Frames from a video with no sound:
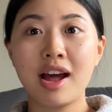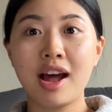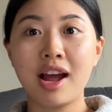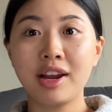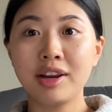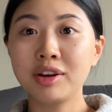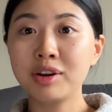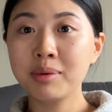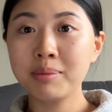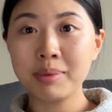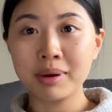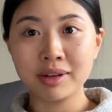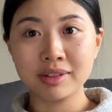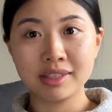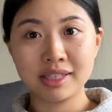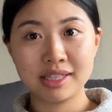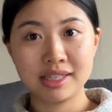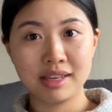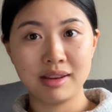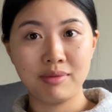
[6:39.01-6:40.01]
I could
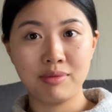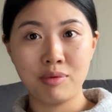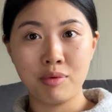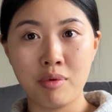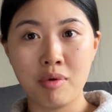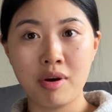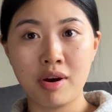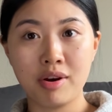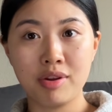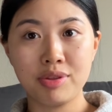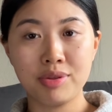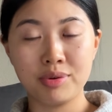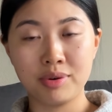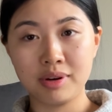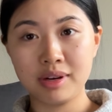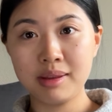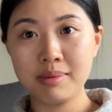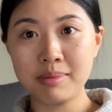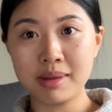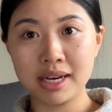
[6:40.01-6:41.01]
barely sit for
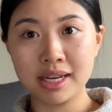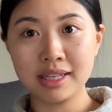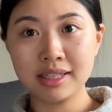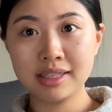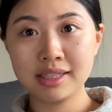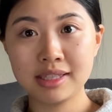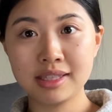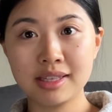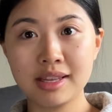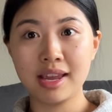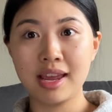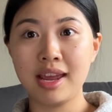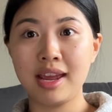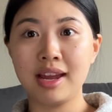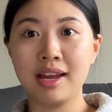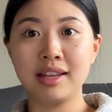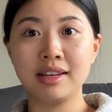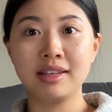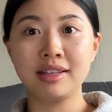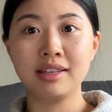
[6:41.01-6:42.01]
30 minutes
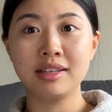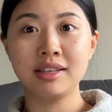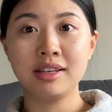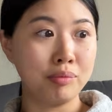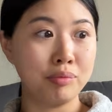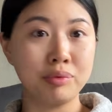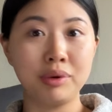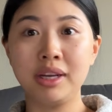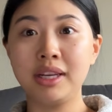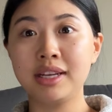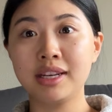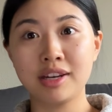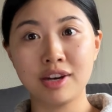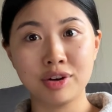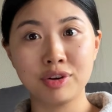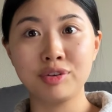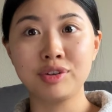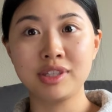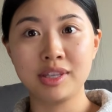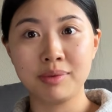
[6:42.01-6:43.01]
and read and
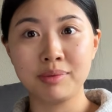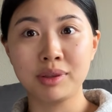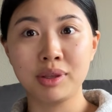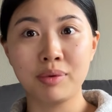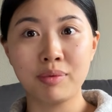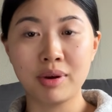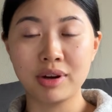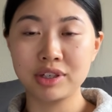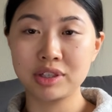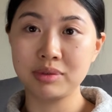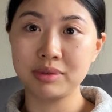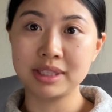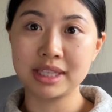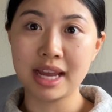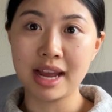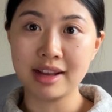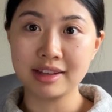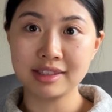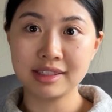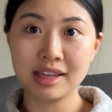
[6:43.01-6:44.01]
understand what the question was
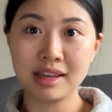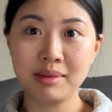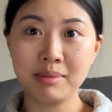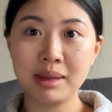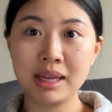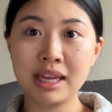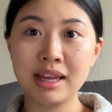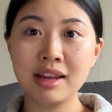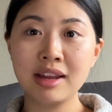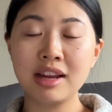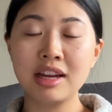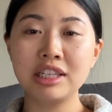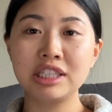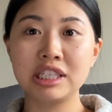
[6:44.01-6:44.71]
asking me,